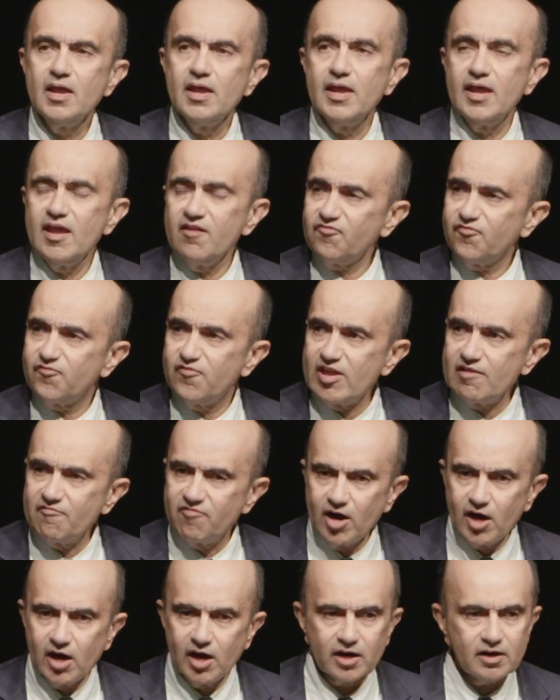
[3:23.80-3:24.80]
If we
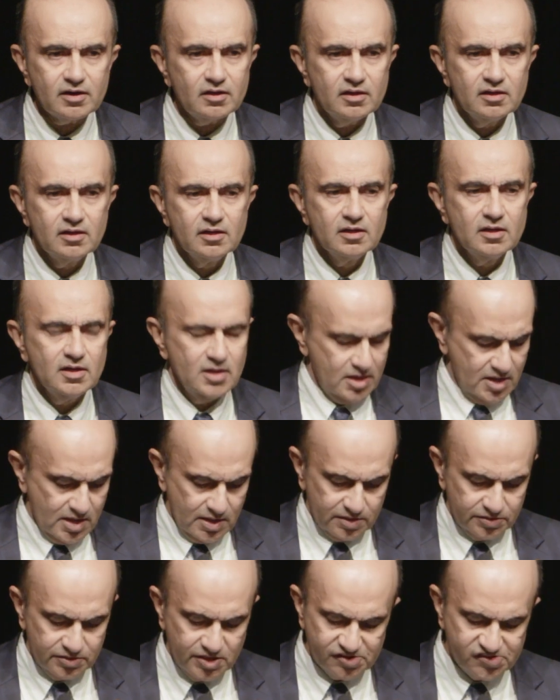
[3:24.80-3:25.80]
were,
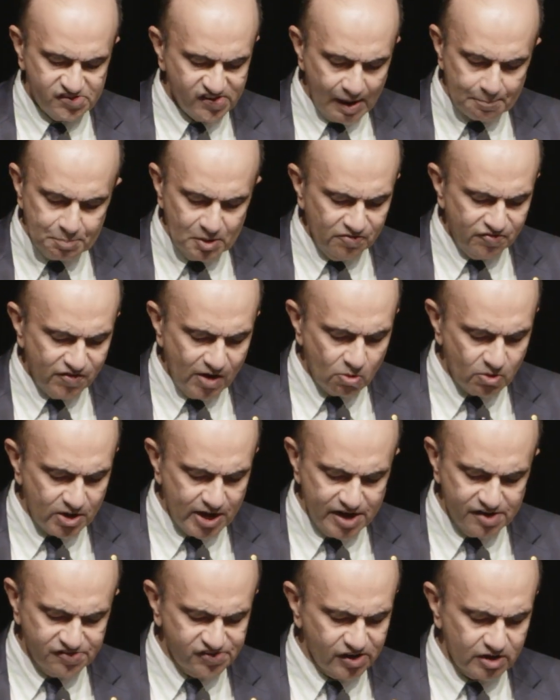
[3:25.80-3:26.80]
the Chappell
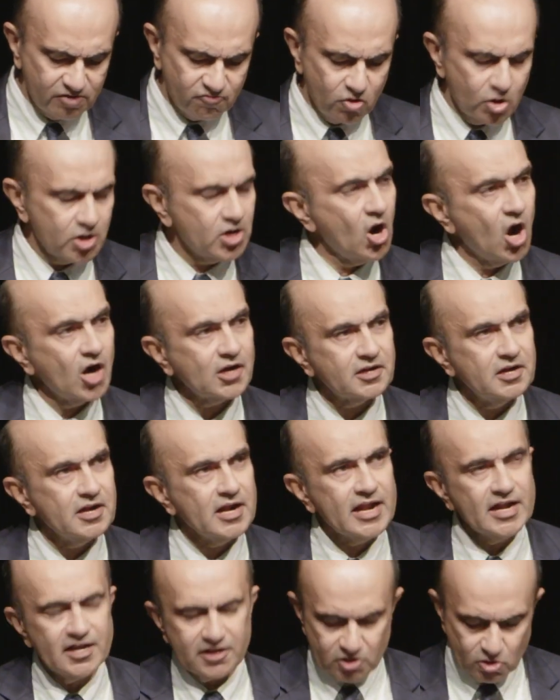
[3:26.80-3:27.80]
Foundation would not
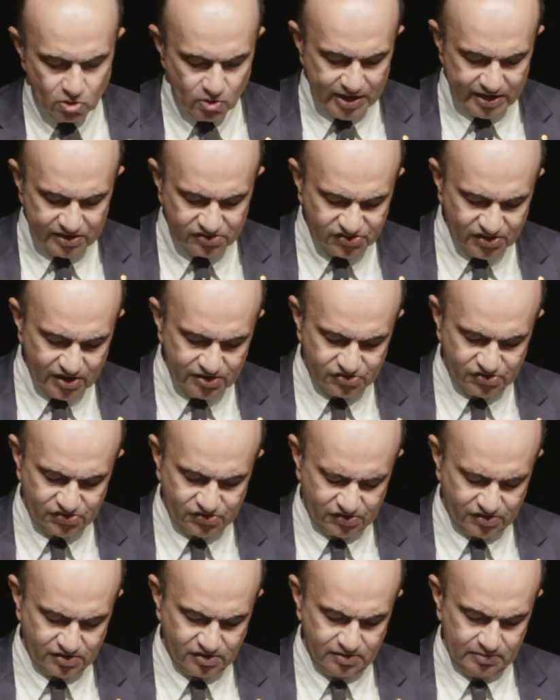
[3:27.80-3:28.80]
need to
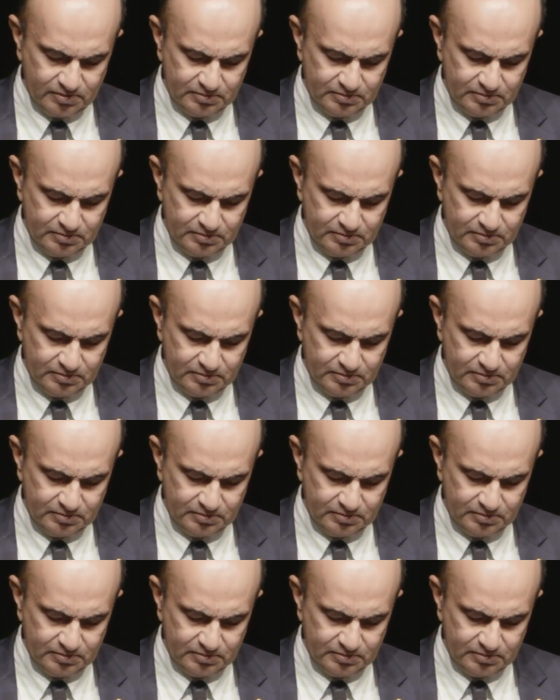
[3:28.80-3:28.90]
exist.